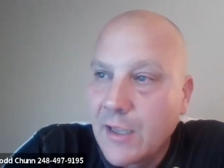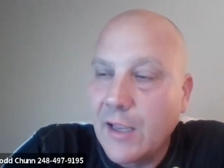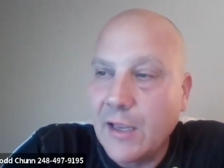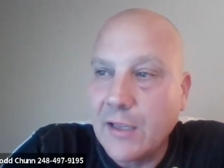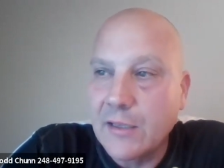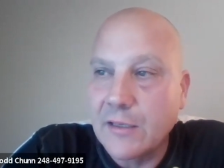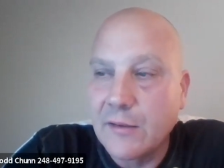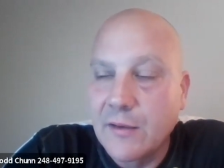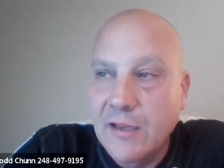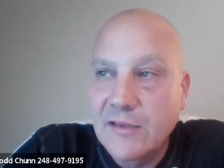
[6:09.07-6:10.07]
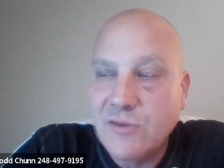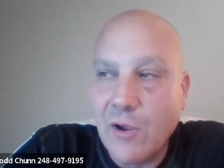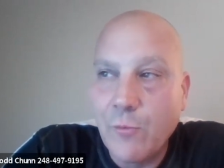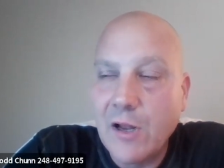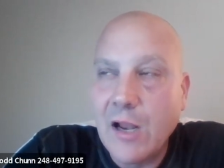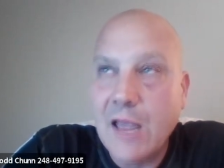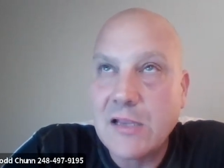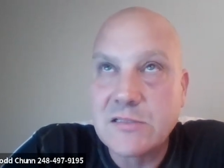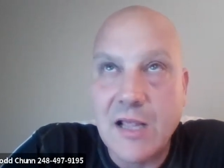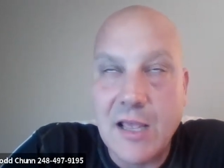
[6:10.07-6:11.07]
And so I
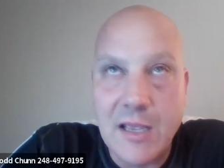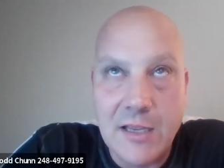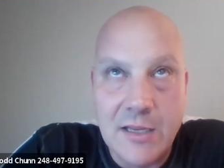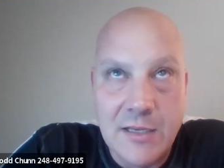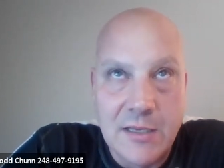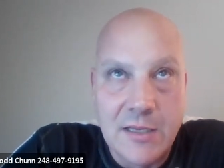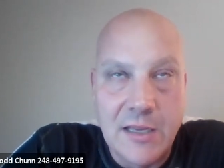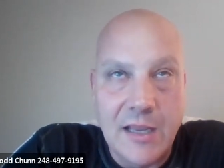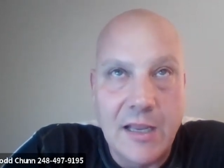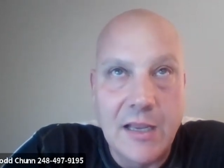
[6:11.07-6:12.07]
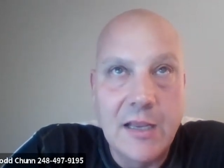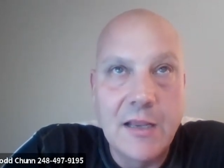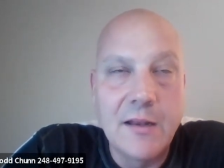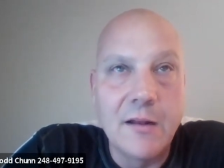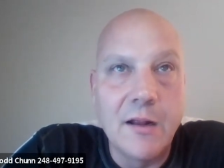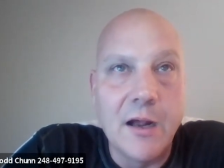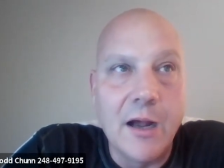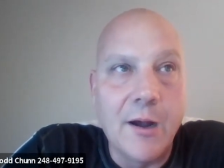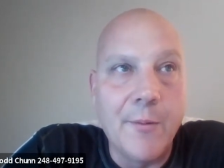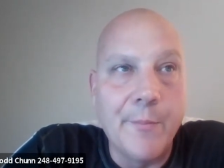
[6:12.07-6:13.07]
realized that
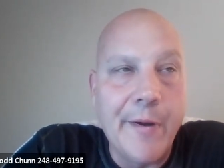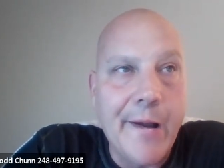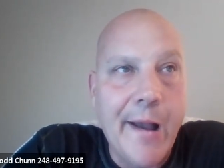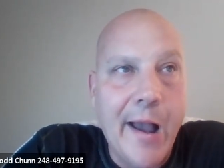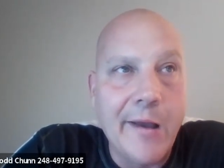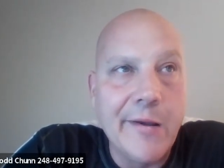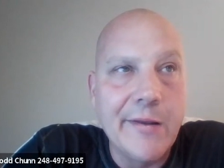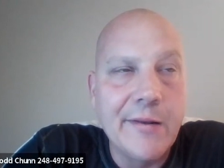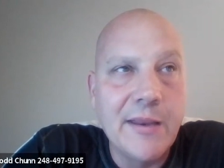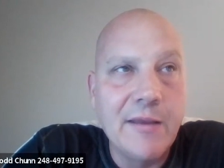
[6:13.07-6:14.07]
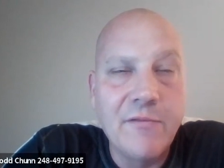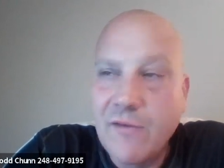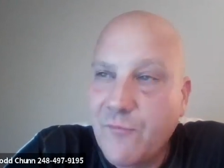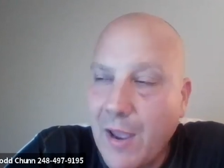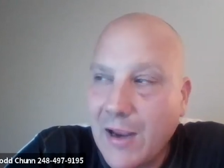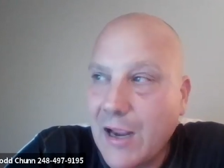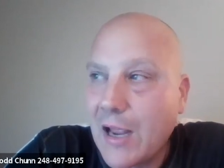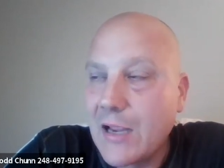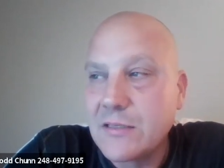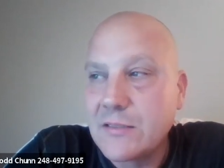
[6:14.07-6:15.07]
um, I, even if my
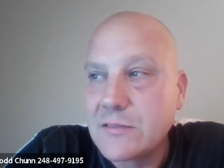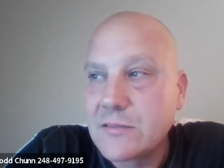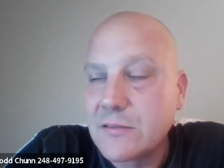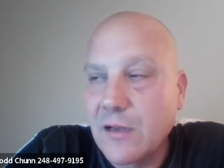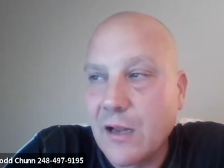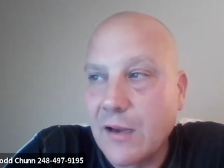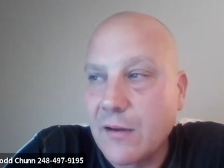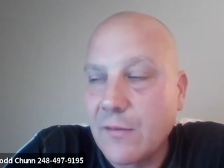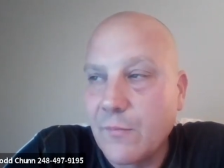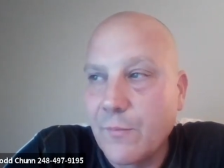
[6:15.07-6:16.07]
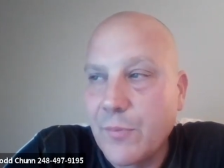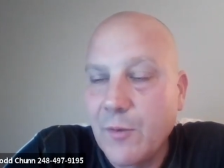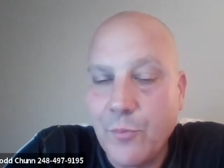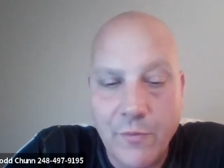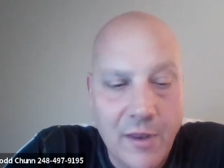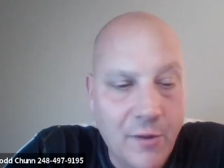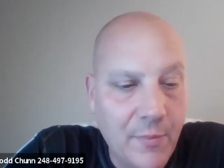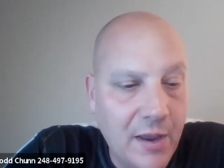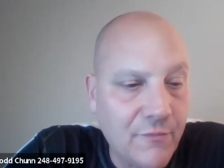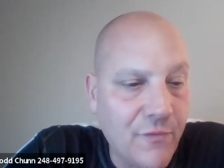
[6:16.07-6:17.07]
guys, like people that are
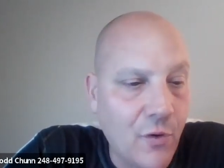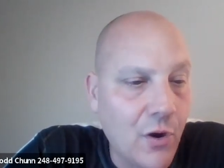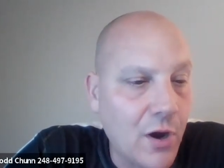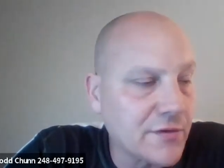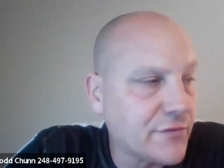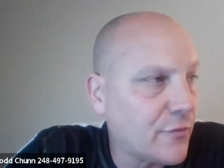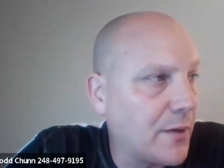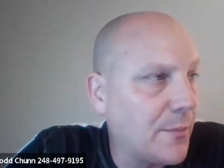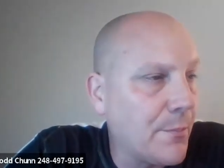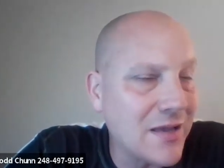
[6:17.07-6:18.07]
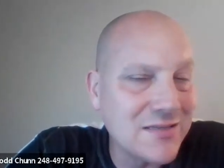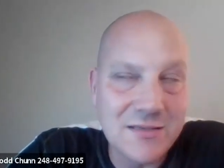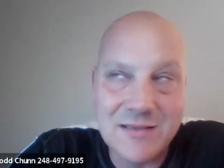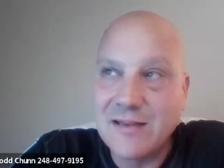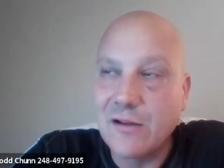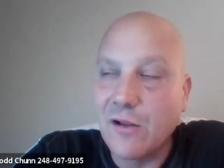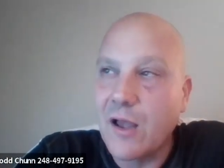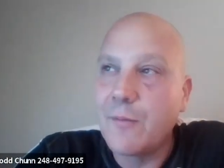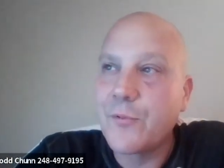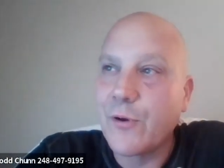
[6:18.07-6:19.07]
making phone calls for me, mess a deal
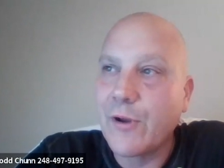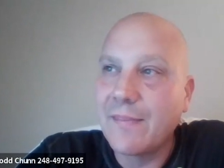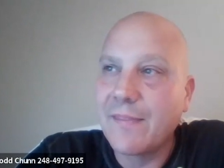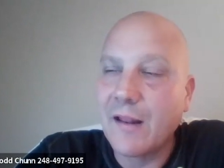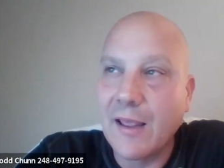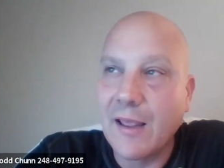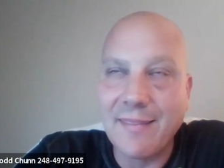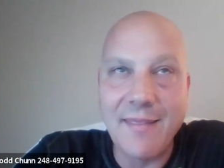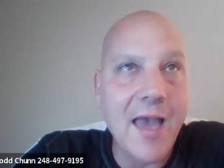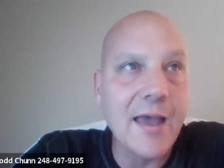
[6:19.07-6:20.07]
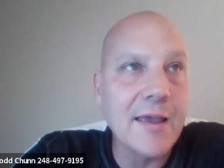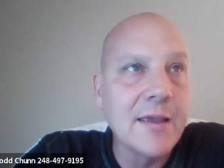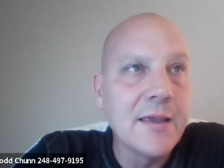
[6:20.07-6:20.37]
up or anything like that,